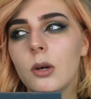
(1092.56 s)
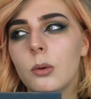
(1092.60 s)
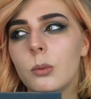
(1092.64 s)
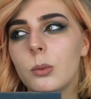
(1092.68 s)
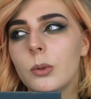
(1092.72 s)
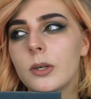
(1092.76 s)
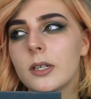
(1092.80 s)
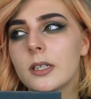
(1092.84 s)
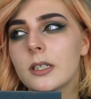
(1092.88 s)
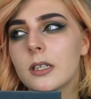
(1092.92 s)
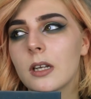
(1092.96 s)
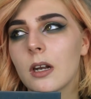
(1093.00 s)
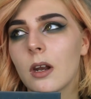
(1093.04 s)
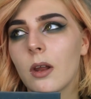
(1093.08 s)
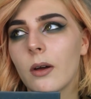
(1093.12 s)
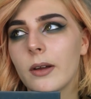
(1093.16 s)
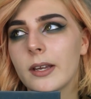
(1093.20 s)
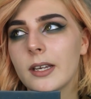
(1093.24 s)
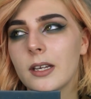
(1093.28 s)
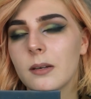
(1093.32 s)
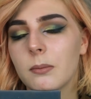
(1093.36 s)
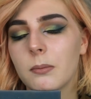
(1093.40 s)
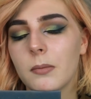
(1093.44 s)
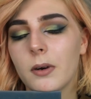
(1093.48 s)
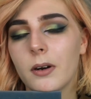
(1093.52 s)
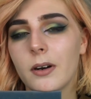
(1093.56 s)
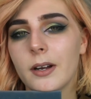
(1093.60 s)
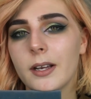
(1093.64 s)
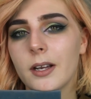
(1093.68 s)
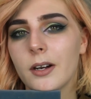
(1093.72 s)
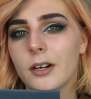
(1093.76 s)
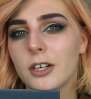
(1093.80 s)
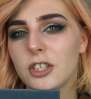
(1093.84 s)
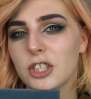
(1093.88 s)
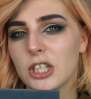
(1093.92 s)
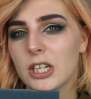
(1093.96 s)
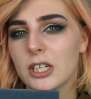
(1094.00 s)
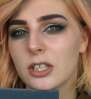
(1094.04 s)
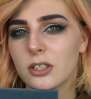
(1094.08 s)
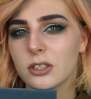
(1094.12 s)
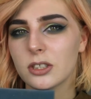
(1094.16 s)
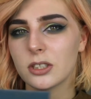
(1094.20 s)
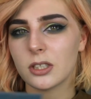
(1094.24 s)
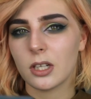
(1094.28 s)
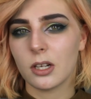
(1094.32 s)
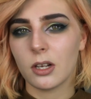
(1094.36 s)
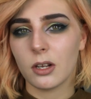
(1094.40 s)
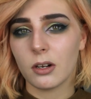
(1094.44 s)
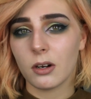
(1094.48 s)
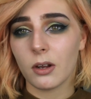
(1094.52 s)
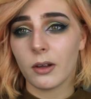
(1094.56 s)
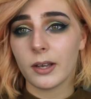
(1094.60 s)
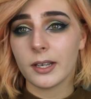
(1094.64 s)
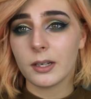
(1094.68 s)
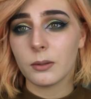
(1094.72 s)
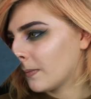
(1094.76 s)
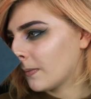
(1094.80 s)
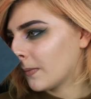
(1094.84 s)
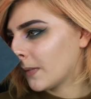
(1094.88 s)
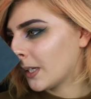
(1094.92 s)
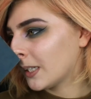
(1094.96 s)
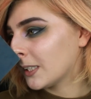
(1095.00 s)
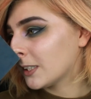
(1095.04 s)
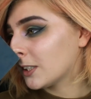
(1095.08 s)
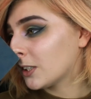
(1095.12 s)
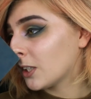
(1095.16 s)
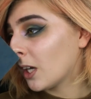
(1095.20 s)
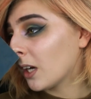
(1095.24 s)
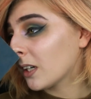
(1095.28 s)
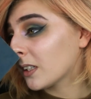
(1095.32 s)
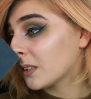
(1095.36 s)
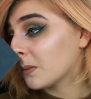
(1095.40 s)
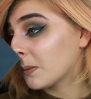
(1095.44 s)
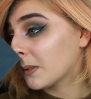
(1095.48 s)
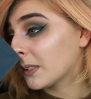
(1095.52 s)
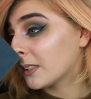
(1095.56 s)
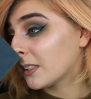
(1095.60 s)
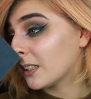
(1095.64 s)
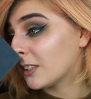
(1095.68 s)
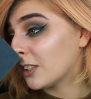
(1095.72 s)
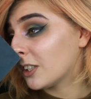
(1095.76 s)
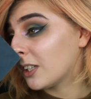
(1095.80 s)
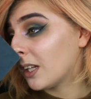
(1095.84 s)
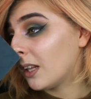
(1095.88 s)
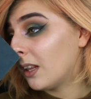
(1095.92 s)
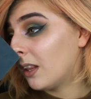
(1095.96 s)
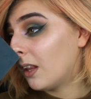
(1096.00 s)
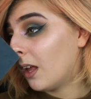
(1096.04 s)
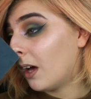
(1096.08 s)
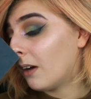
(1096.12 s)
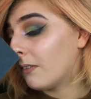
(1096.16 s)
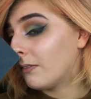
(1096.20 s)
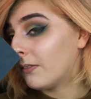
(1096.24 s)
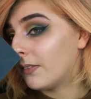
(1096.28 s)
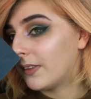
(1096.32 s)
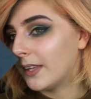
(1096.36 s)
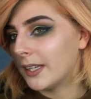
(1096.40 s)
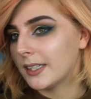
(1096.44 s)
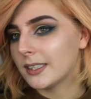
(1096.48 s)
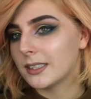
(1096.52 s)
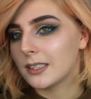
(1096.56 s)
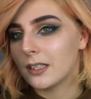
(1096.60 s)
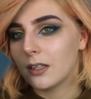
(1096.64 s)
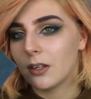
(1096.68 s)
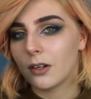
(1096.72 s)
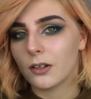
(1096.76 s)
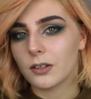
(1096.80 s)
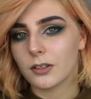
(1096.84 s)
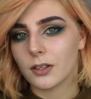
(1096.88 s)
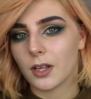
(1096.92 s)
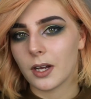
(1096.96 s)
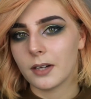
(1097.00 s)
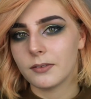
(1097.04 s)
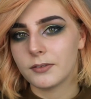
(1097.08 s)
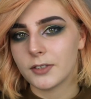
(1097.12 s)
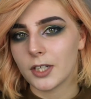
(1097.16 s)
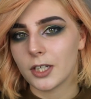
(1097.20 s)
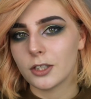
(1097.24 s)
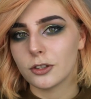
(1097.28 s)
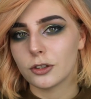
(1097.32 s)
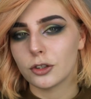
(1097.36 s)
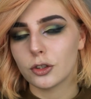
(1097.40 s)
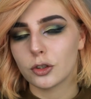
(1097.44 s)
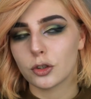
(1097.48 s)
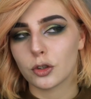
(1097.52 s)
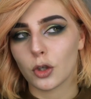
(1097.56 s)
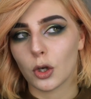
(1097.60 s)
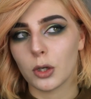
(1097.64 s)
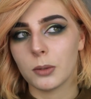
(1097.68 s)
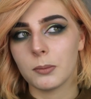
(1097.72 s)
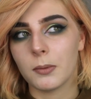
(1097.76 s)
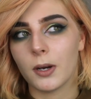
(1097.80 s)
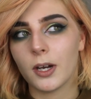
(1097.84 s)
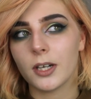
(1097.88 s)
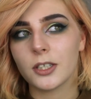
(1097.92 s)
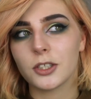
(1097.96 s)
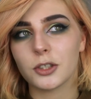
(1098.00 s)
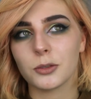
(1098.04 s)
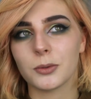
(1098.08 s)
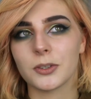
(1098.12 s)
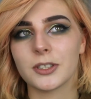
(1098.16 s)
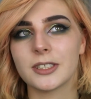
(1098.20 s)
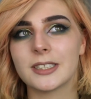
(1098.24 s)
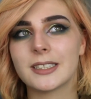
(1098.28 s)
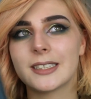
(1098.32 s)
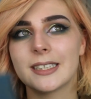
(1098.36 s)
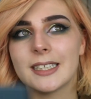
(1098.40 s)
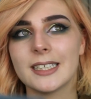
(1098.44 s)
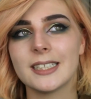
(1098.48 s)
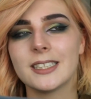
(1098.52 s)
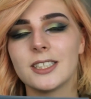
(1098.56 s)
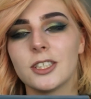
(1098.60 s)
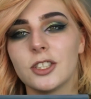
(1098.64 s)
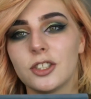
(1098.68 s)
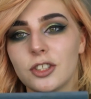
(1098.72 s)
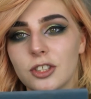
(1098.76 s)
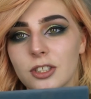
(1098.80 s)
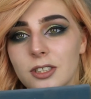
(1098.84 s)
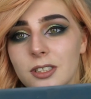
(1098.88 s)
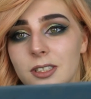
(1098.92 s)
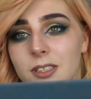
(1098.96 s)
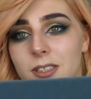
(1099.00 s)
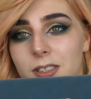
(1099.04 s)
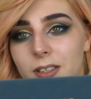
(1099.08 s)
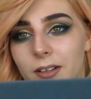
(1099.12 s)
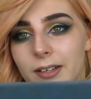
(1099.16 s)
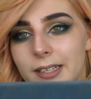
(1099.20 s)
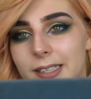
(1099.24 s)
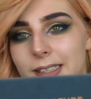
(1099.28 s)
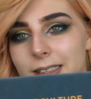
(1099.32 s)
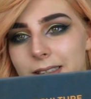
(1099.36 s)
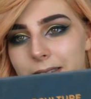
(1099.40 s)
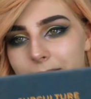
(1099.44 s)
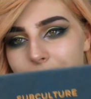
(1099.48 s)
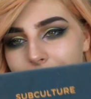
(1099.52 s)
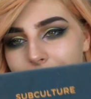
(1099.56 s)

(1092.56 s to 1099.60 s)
would like my eyeshadows to look like. It sucks because I just love this look that I've done so much, whereas this is just like,